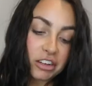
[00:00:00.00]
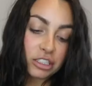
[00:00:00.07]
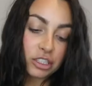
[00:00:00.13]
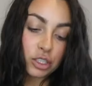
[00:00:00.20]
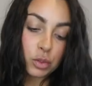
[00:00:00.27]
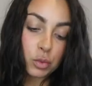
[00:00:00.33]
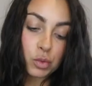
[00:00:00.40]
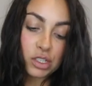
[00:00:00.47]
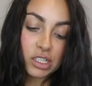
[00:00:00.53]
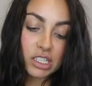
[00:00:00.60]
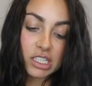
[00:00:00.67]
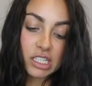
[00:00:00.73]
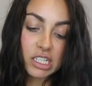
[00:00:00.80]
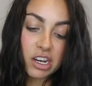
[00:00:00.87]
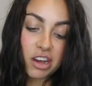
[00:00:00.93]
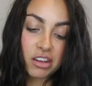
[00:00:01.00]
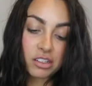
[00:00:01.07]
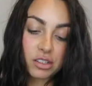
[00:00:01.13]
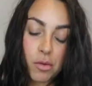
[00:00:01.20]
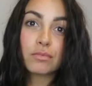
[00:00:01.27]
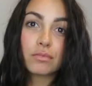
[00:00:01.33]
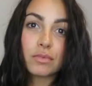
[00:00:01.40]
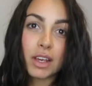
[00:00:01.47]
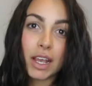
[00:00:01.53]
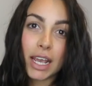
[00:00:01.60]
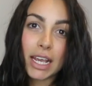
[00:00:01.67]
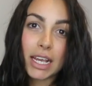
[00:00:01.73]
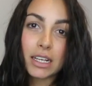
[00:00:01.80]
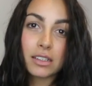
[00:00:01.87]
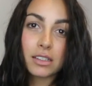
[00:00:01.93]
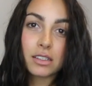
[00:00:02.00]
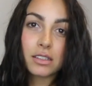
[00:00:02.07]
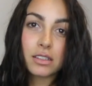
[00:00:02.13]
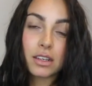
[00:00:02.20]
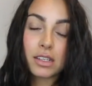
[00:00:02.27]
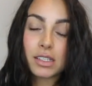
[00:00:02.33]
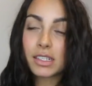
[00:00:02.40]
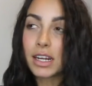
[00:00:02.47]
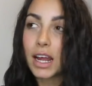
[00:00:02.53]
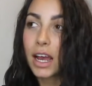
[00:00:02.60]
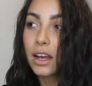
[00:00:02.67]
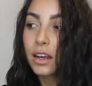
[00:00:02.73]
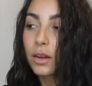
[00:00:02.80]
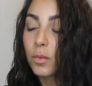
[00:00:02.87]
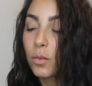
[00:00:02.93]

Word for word: That is just what Nutty does. Eats a snack